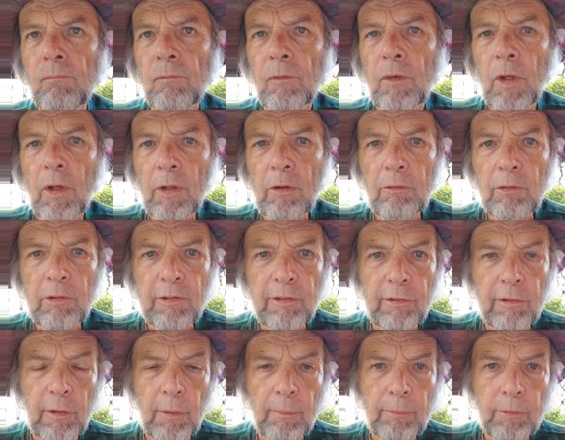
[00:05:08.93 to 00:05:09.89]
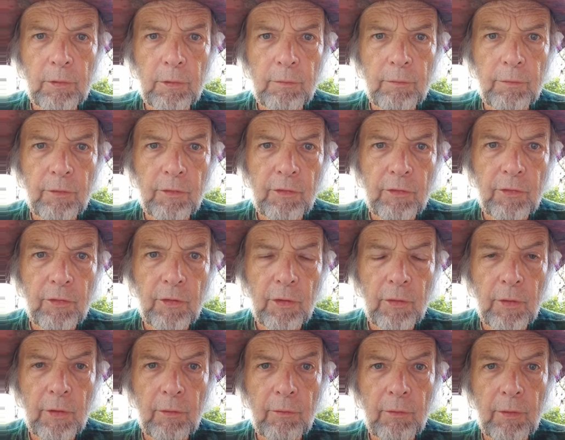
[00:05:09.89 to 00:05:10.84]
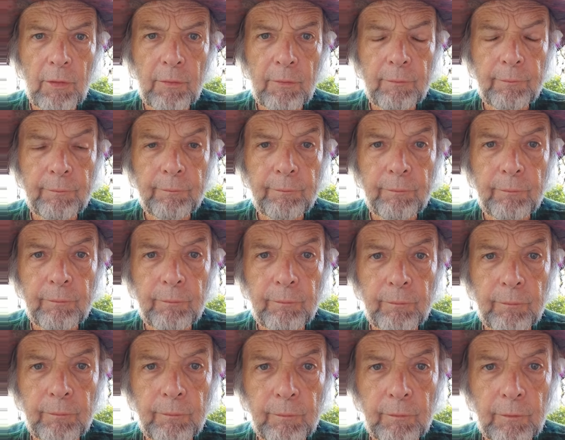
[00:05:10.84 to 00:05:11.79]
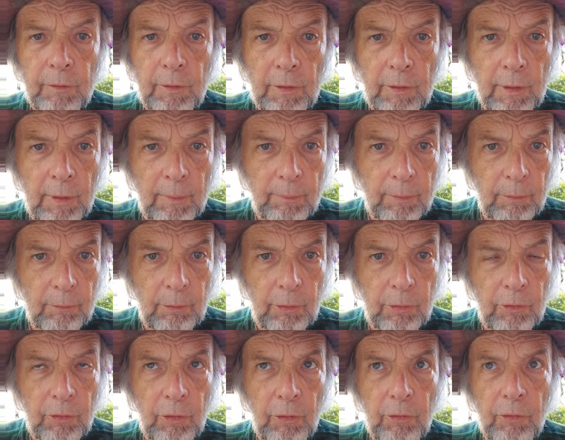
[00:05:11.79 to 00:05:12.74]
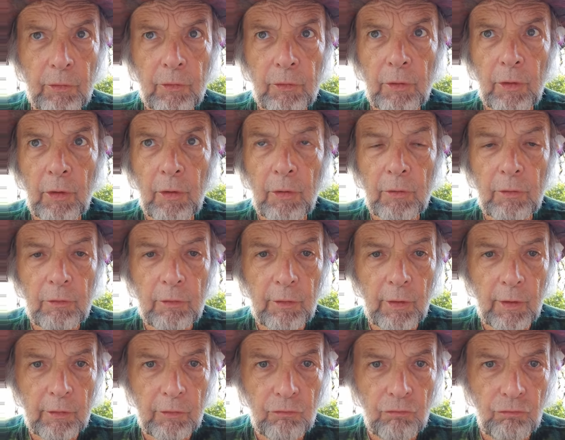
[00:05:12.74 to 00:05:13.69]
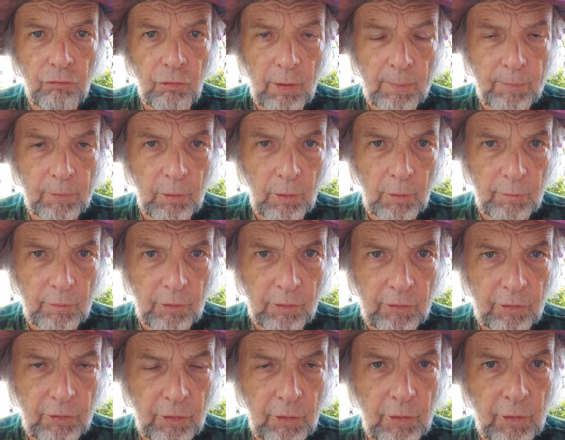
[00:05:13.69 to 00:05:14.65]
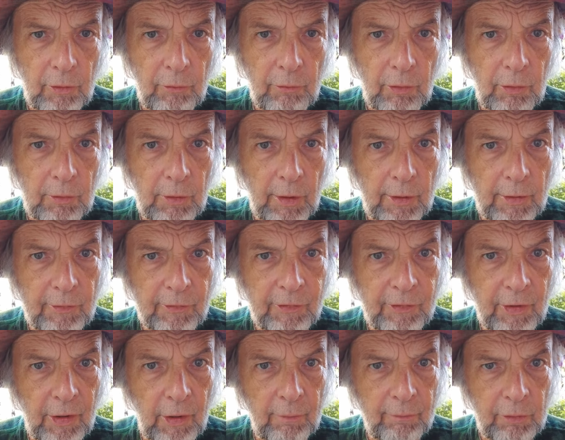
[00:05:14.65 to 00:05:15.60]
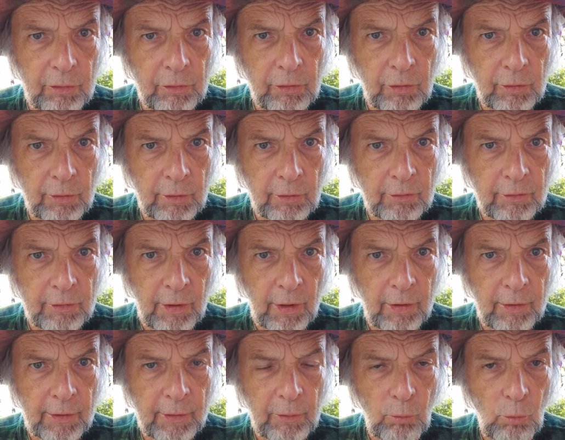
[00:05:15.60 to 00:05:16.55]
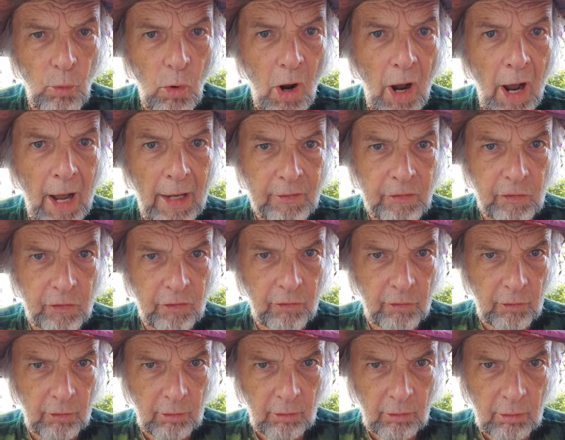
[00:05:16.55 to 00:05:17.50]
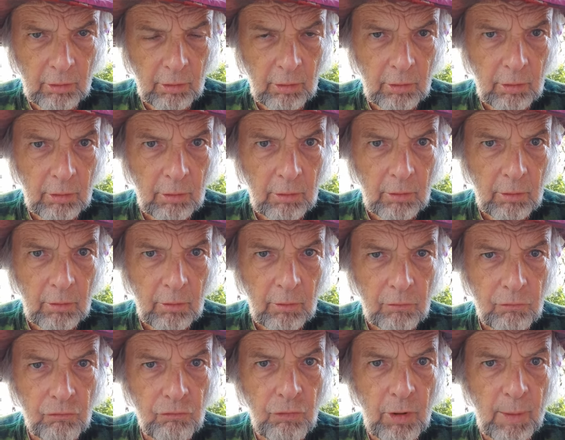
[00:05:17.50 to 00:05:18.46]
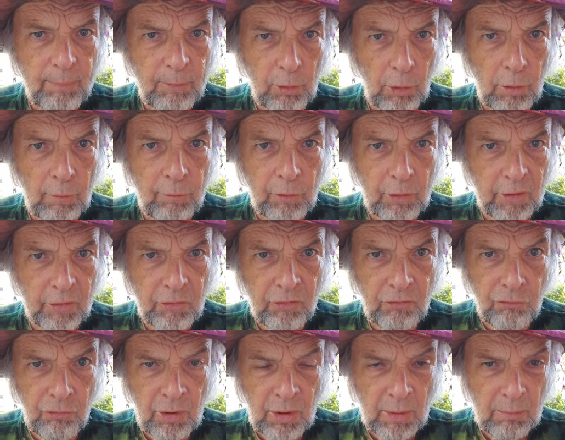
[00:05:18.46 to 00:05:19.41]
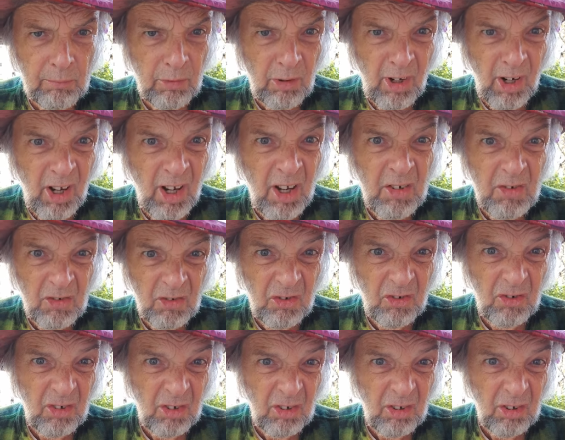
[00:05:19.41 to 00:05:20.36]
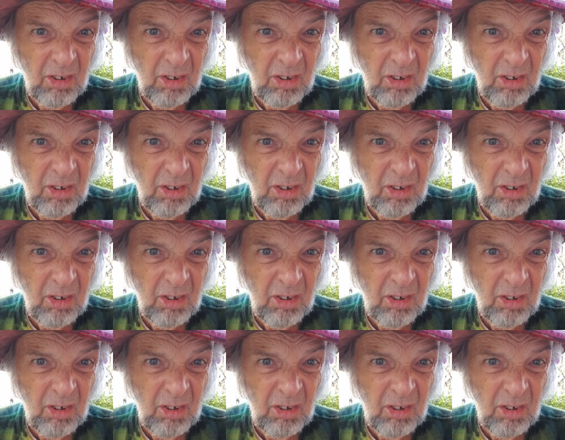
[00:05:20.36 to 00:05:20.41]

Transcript: Yeah, he was slumped over the steering wheel. Captain was so stunned. He's like dripped over the steering wheel like a Salvador Dali watch. Dripped over a tree branch.